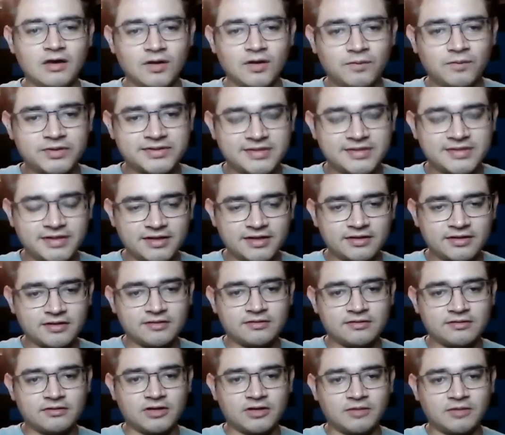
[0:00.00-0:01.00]
Which leads
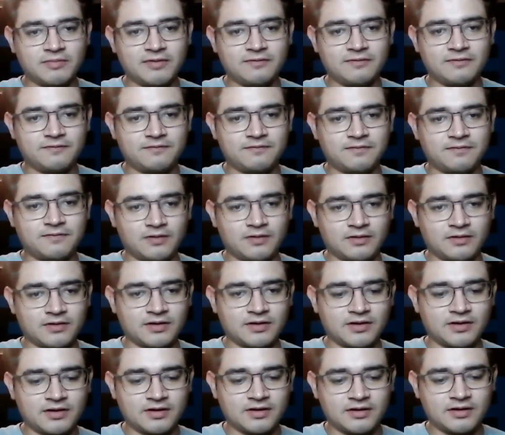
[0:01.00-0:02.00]
us to number
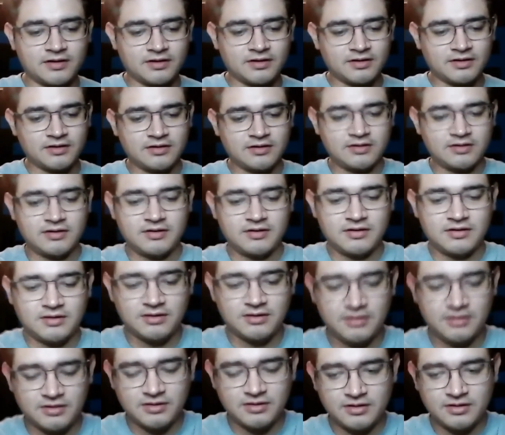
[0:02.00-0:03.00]
4,
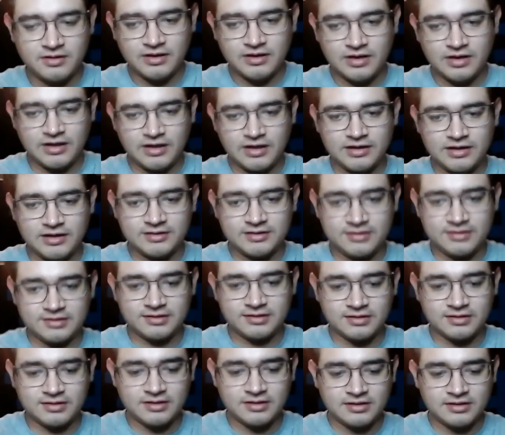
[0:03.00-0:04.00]
and
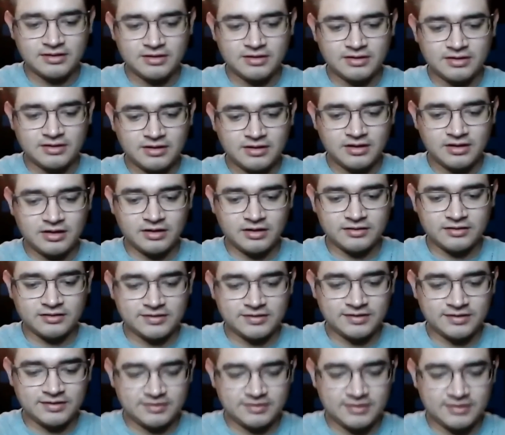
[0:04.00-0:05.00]
it's
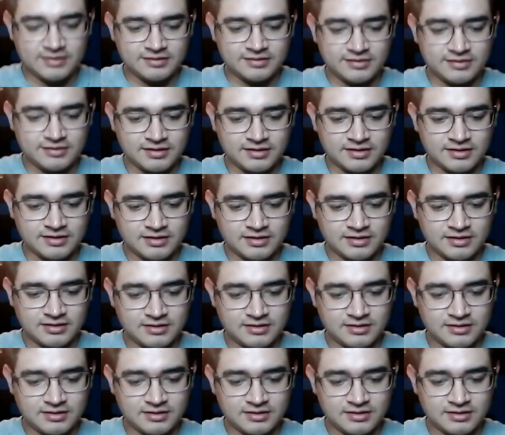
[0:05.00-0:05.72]
consistency.